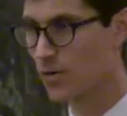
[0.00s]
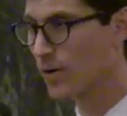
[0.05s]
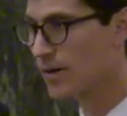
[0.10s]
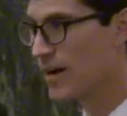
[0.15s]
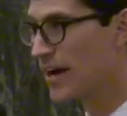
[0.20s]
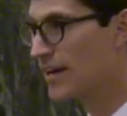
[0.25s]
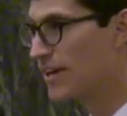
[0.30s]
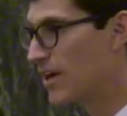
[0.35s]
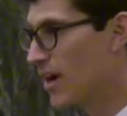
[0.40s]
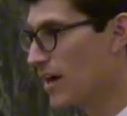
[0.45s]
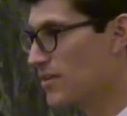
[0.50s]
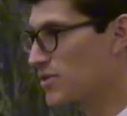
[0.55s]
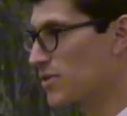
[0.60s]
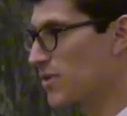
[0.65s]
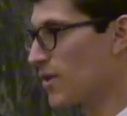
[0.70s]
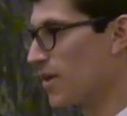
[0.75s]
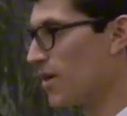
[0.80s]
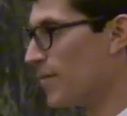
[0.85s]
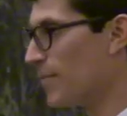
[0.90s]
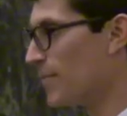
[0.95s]
or in a concert
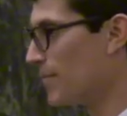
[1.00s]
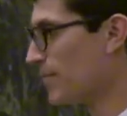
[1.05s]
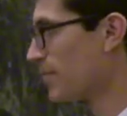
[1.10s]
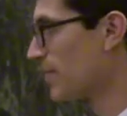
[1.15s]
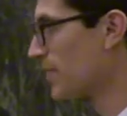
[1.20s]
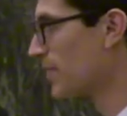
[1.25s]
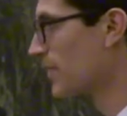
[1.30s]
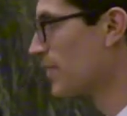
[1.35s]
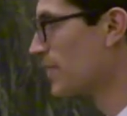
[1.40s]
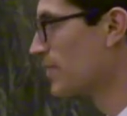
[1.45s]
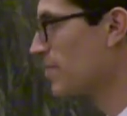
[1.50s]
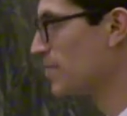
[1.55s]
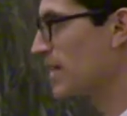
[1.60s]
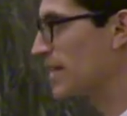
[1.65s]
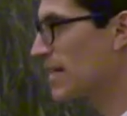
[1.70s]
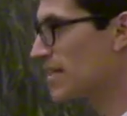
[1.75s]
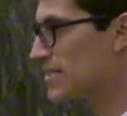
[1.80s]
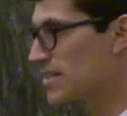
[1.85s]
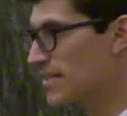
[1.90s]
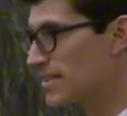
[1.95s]
hall
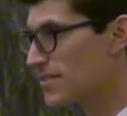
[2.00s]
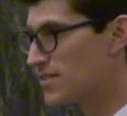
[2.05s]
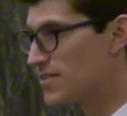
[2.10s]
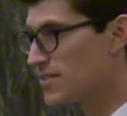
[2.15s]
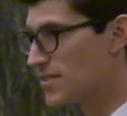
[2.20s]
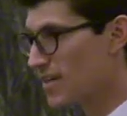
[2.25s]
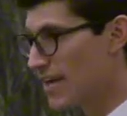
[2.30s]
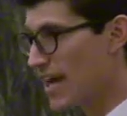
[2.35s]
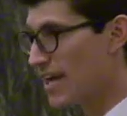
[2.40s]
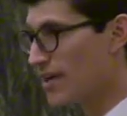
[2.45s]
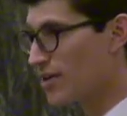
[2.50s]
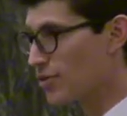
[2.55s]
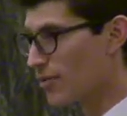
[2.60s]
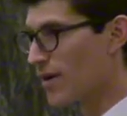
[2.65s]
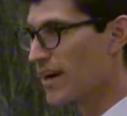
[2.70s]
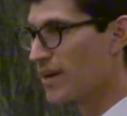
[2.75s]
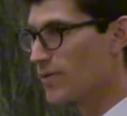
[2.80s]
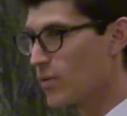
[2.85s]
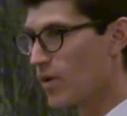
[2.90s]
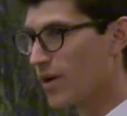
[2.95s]
because it is a
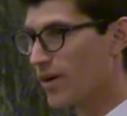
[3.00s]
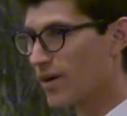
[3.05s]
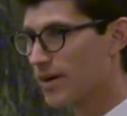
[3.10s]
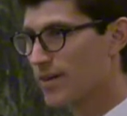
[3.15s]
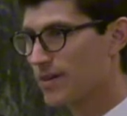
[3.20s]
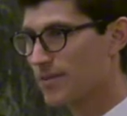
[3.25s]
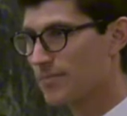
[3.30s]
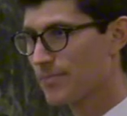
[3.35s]
great work.